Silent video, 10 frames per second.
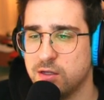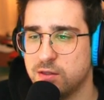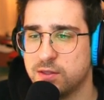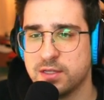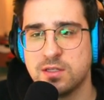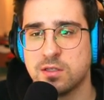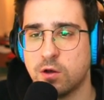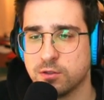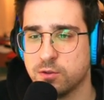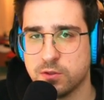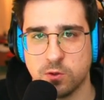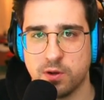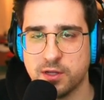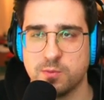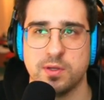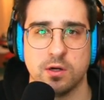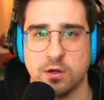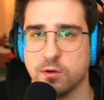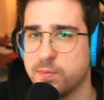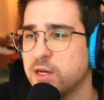This is also a story that's been
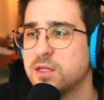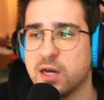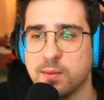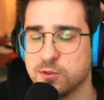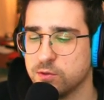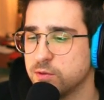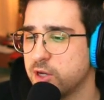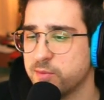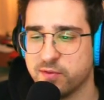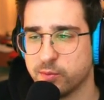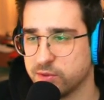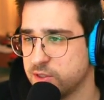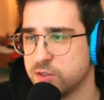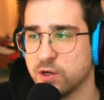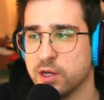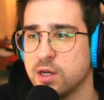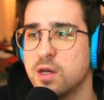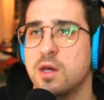heard many times through game developers' history.